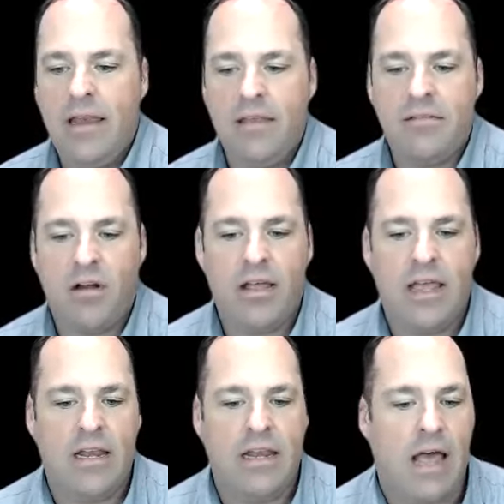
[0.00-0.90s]

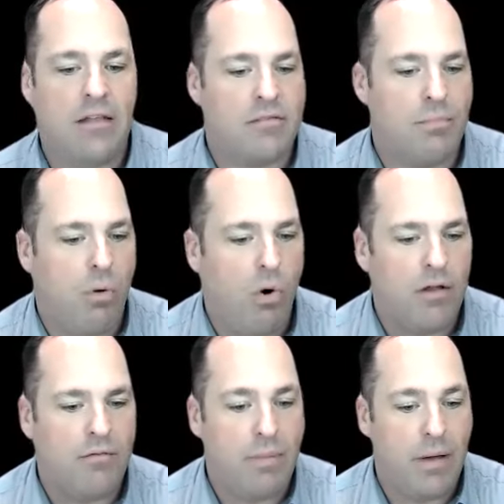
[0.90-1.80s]
necessarily not
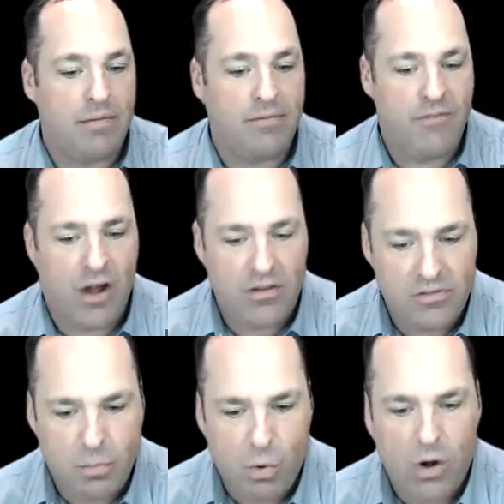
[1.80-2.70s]
supportive but very
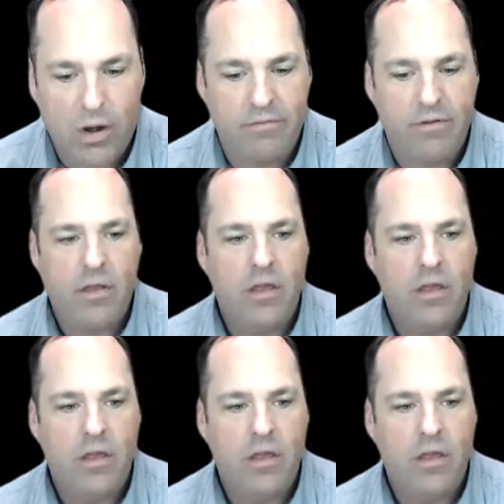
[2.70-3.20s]
supportive